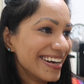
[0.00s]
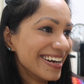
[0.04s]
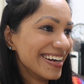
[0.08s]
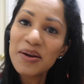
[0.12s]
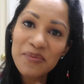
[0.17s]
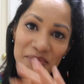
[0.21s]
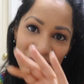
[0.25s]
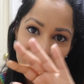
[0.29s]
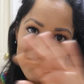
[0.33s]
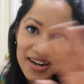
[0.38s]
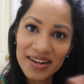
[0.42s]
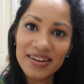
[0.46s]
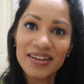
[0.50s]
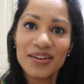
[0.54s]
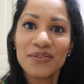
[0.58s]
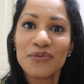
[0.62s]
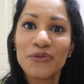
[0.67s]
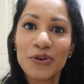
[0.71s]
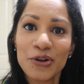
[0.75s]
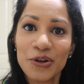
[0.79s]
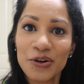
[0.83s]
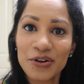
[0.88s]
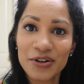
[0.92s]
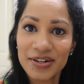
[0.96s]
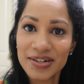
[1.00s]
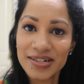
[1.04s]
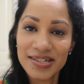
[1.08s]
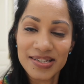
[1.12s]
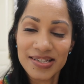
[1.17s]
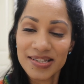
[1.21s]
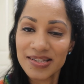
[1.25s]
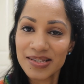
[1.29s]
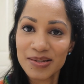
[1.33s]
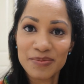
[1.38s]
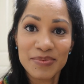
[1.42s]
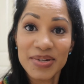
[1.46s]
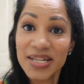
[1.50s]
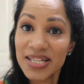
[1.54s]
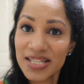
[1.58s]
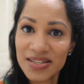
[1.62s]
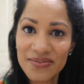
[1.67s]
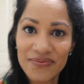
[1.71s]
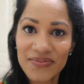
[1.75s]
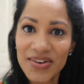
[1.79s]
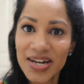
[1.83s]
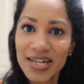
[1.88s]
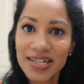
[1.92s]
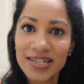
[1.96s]
I'm ready for your criticism, it's
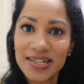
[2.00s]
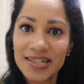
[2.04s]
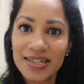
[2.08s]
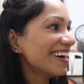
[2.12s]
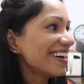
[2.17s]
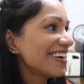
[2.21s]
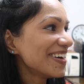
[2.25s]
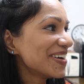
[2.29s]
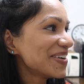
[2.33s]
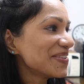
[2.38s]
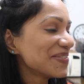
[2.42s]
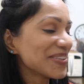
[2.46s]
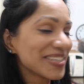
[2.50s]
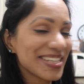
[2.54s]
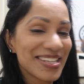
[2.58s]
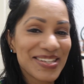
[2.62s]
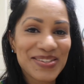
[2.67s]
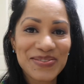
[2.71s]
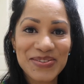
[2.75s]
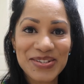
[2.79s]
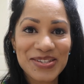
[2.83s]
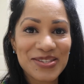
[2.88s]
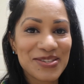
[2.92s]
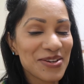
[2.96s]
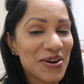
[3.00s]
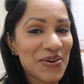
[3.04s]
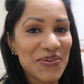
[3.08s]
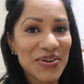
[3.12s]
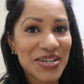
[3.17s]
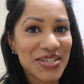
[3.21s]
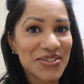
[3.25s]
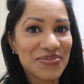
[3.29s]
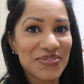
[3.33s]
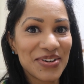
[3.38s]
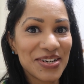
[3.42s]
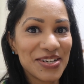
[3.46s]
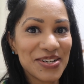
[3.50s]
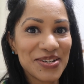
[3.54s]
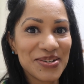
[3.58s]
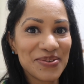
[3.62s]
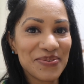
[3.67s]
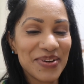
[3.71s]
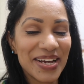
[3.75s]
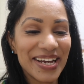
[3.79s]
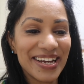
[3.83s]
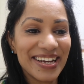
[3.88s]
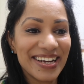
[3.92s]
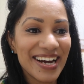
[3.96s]
fine. Oh, but this was so much fun to
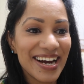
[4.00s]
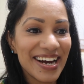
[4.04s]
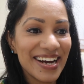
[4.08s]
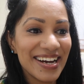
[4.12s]
make.